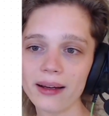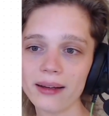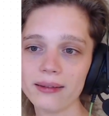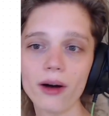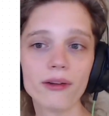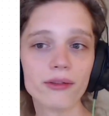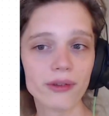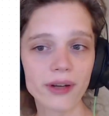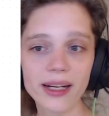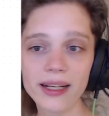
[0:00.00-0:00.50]

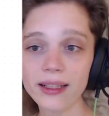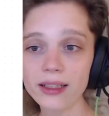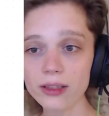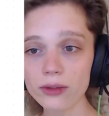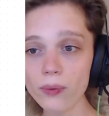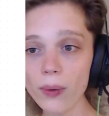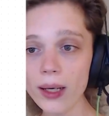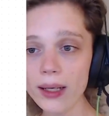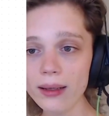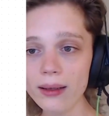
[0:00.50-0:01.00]
of
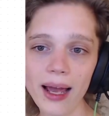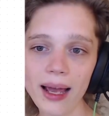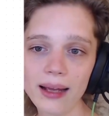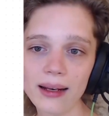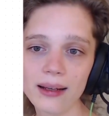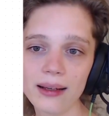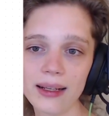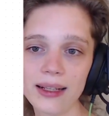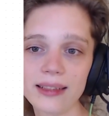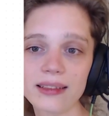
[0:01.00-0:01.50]
radius 1,
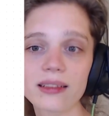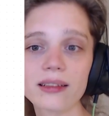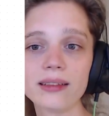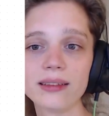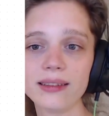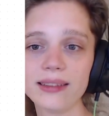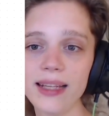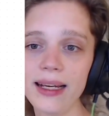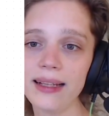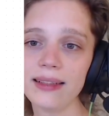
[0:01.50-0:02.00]
and it
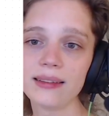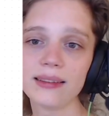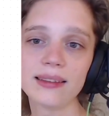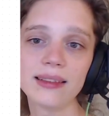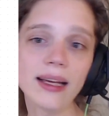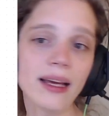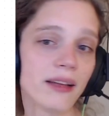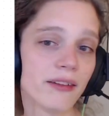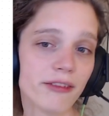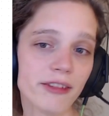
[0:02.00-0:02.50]
contains
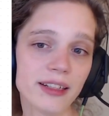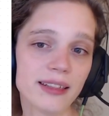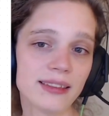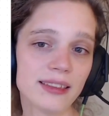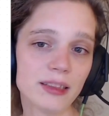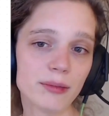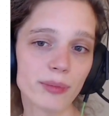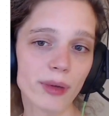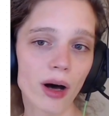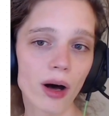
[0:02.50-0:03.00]
the
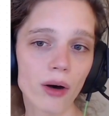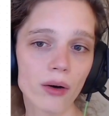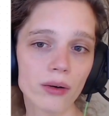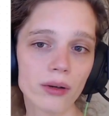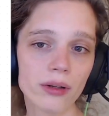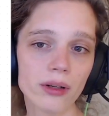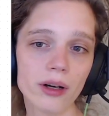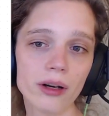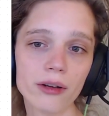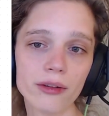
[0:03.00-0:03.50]
infinity
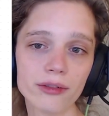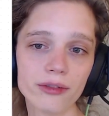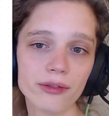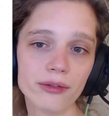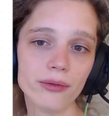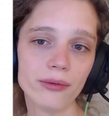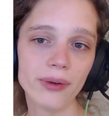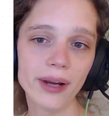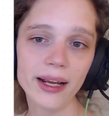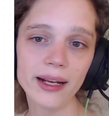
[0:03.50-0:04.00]
ball of
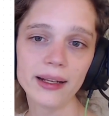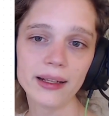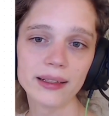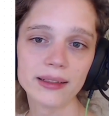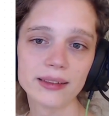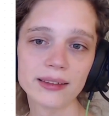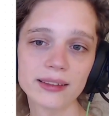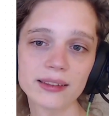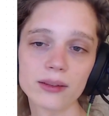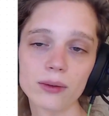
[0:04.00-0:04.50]

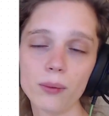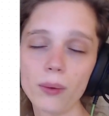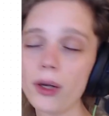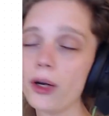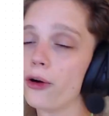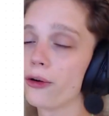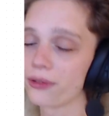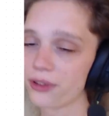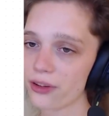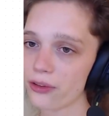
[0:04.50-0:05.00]
radius 1
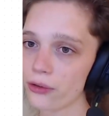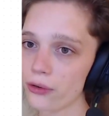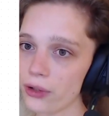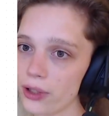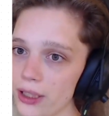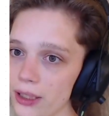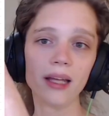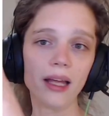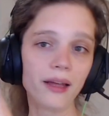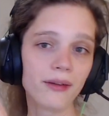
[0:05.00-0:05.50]
over
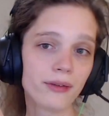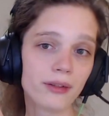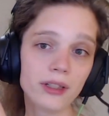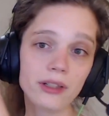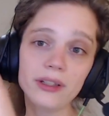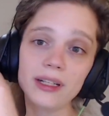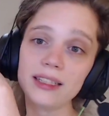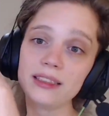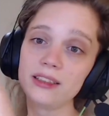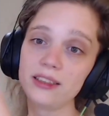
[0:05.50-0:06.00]
30. If you
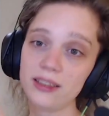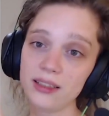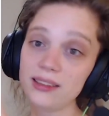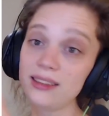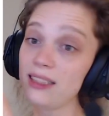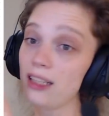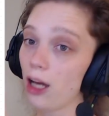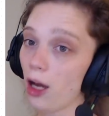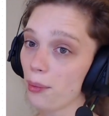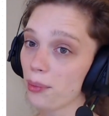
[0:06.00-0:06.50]
look at just
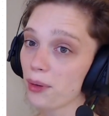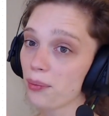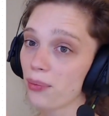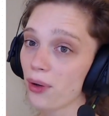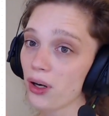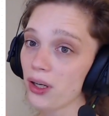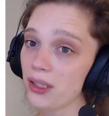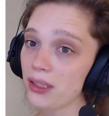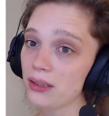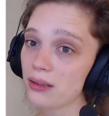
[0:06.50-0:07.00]
the upper
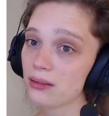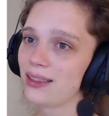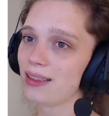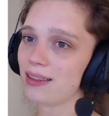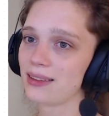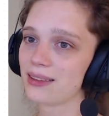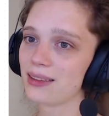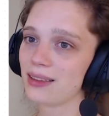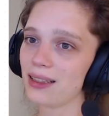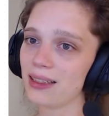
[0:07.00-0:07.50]
part,
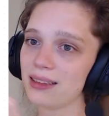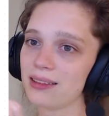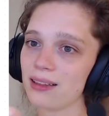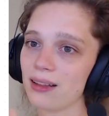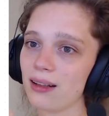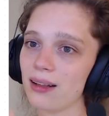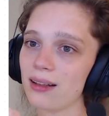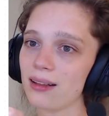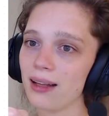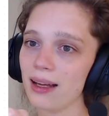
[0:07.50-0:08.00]
this is a
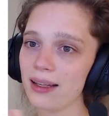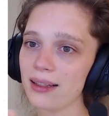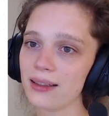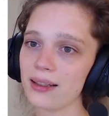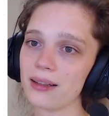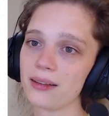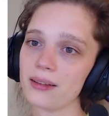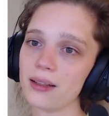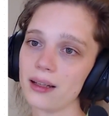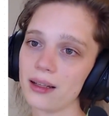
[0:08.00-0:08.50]
lot like
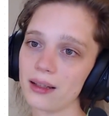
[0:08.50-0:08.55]
a